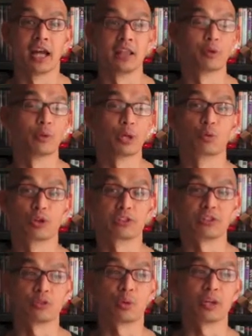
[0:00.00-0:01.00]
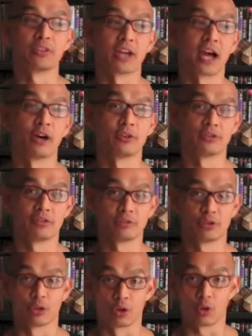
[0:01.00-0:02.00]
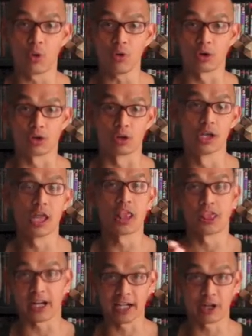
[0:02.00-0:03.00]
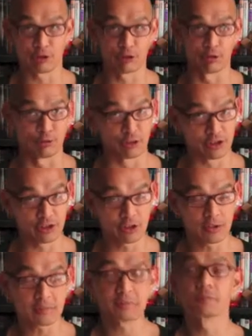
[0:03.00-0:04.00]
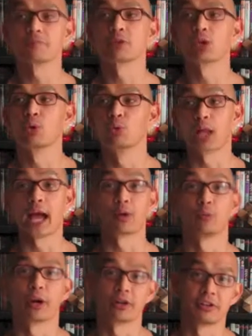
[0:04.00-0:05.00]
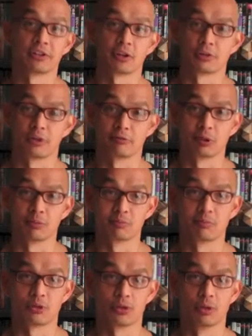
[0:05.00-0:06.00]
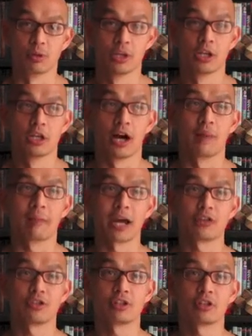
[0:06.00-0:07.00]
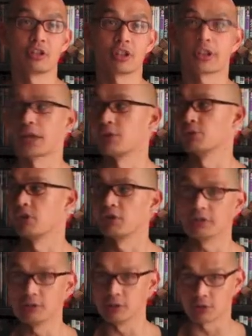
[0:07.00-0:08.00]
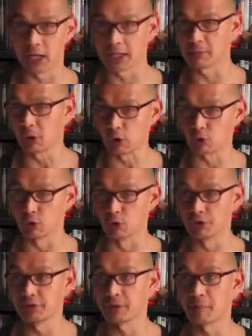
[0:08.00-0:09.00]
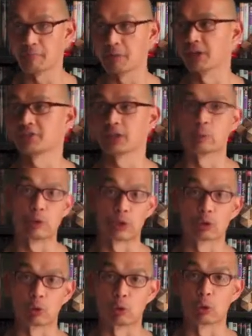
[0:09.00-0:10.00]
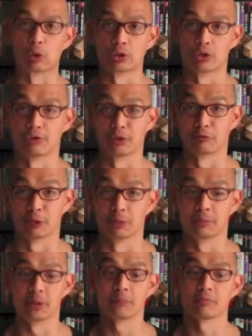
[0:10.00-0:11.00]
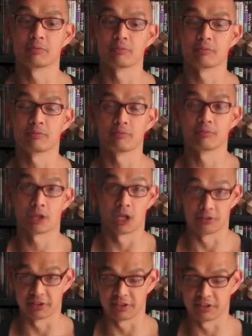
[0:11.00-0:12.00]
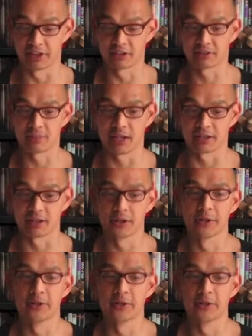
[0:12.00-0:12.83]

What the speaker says: and then when it works its way down to the core, that extra friction will add wear and tear to the rope. So imagine that there's all these little tiny particles messing with the core of your rope. Obviously that's bad.